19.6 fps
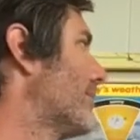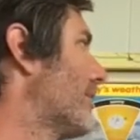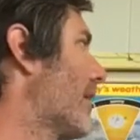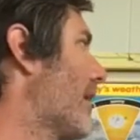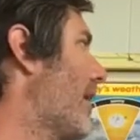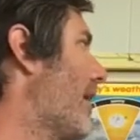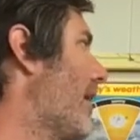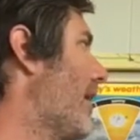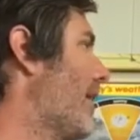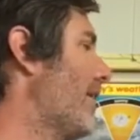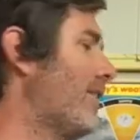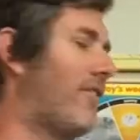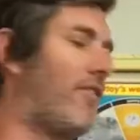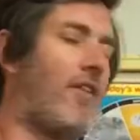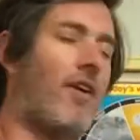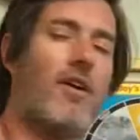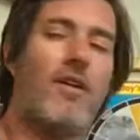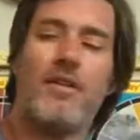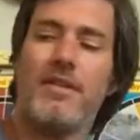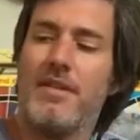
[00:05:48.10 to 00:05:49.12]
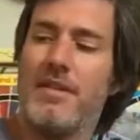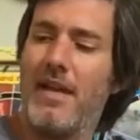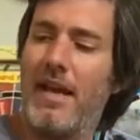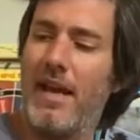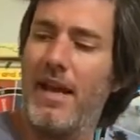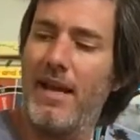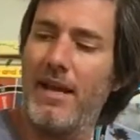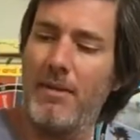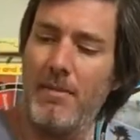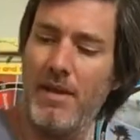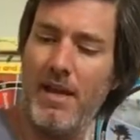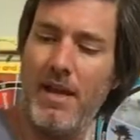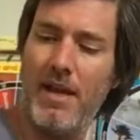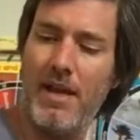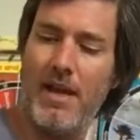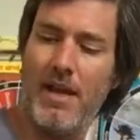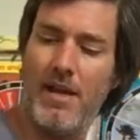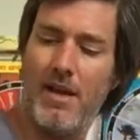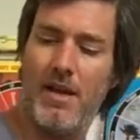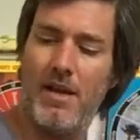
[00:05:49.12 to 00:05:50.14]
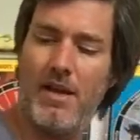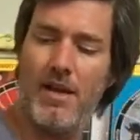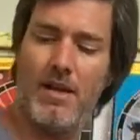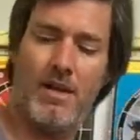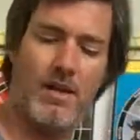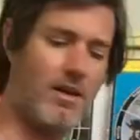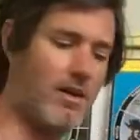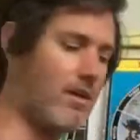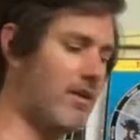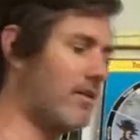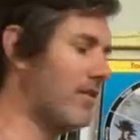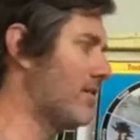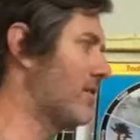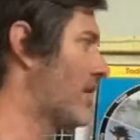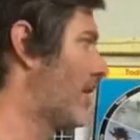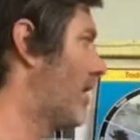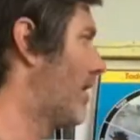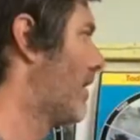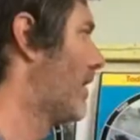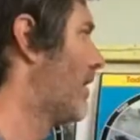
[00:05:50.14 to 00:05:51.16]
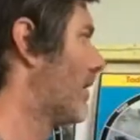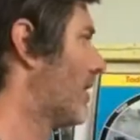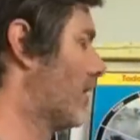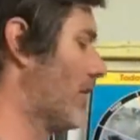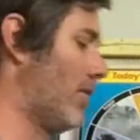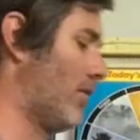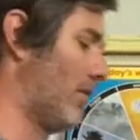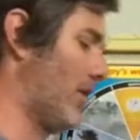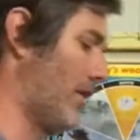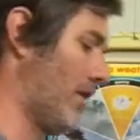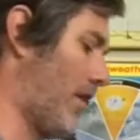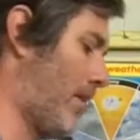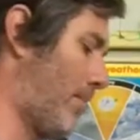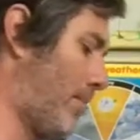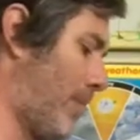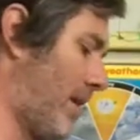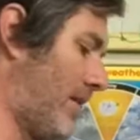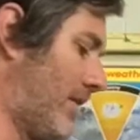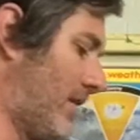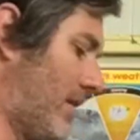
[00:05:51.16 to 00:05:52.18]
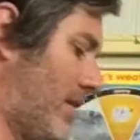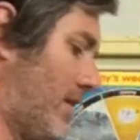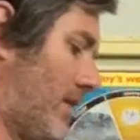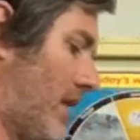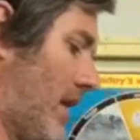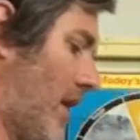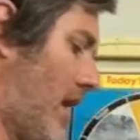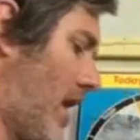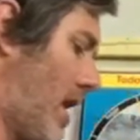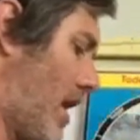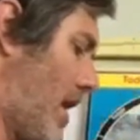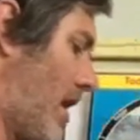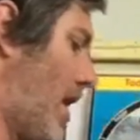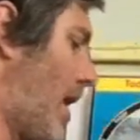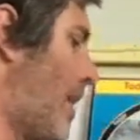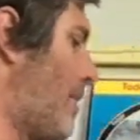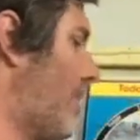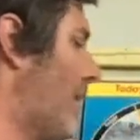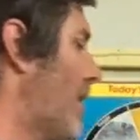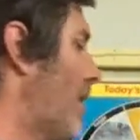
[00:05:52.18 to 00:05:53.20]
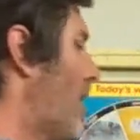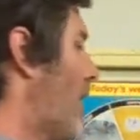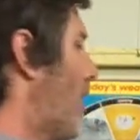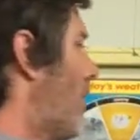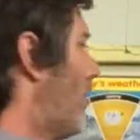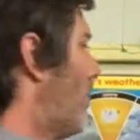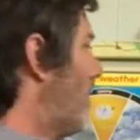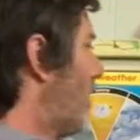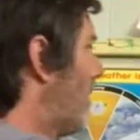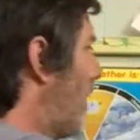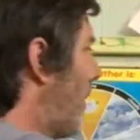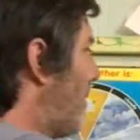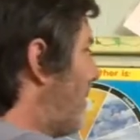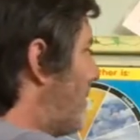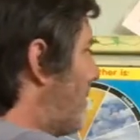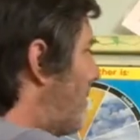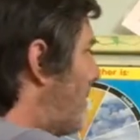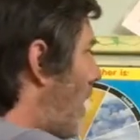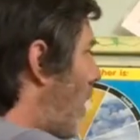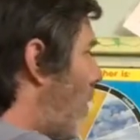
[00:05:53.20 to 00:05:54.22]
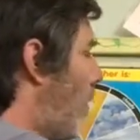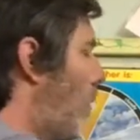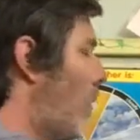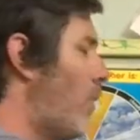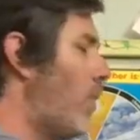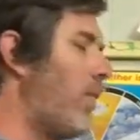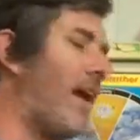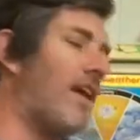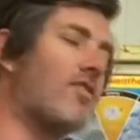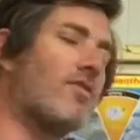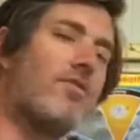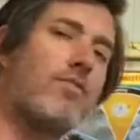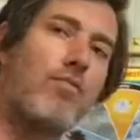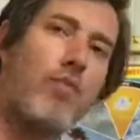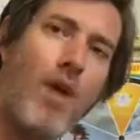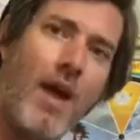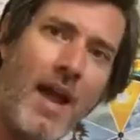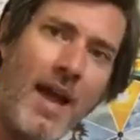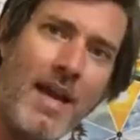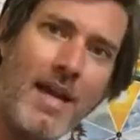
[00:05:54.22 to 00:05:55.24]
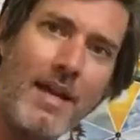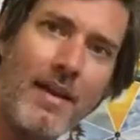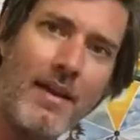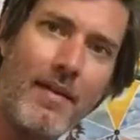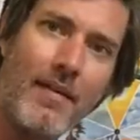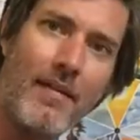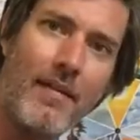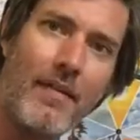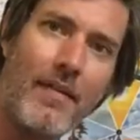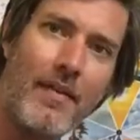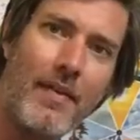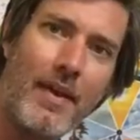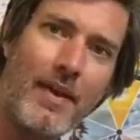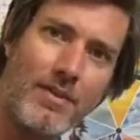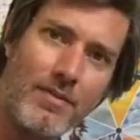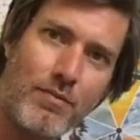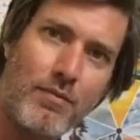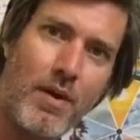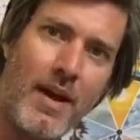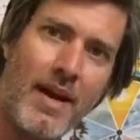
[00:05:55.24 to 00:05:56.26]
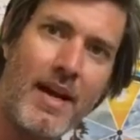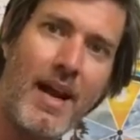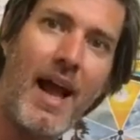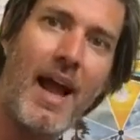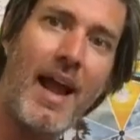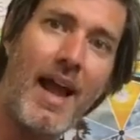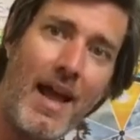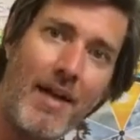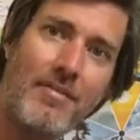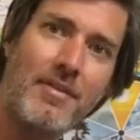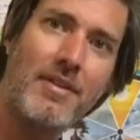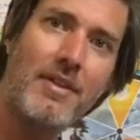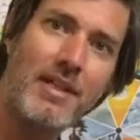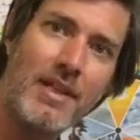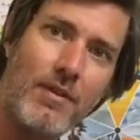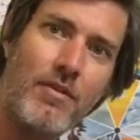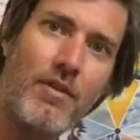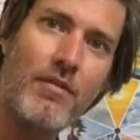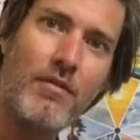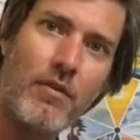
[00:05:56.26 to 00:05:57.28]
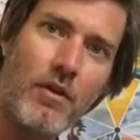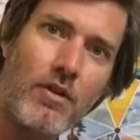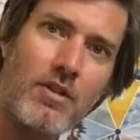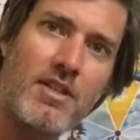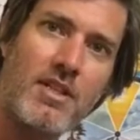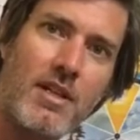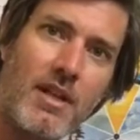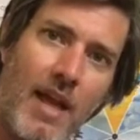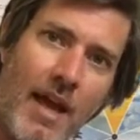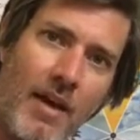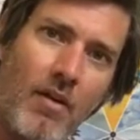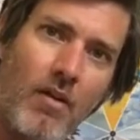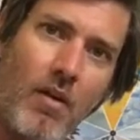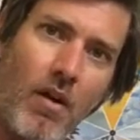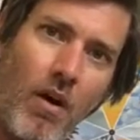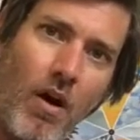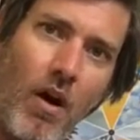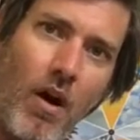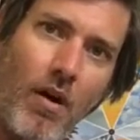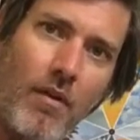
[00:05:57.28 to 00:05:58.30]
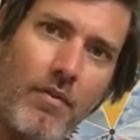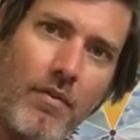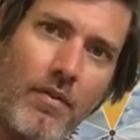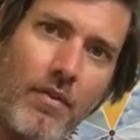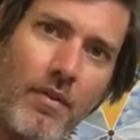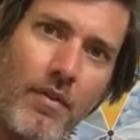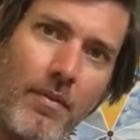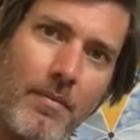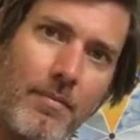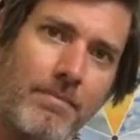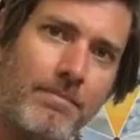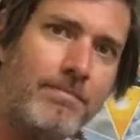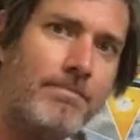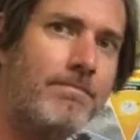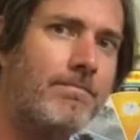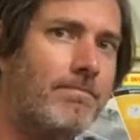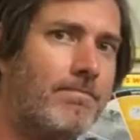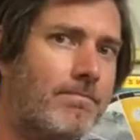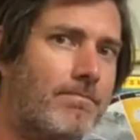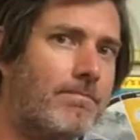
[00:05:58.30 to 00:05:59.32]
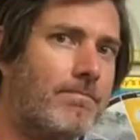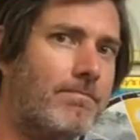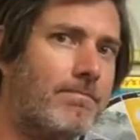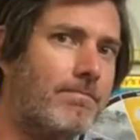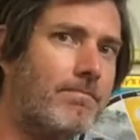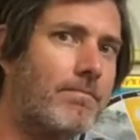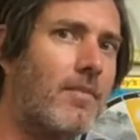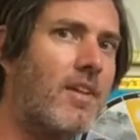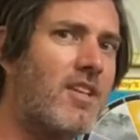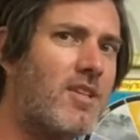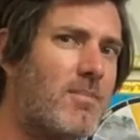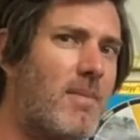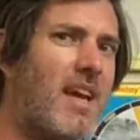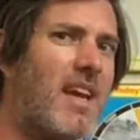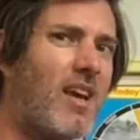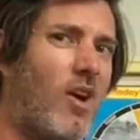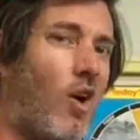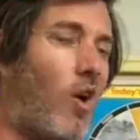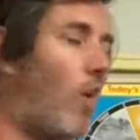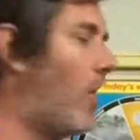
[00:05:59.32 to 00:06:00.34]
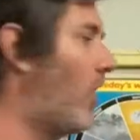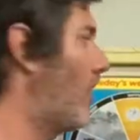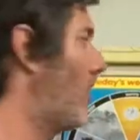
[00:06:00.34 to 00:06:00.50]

Our first name is going up at the top with a... Oh, that's right. That's right. I have to leave the first letter off. Let's make it hard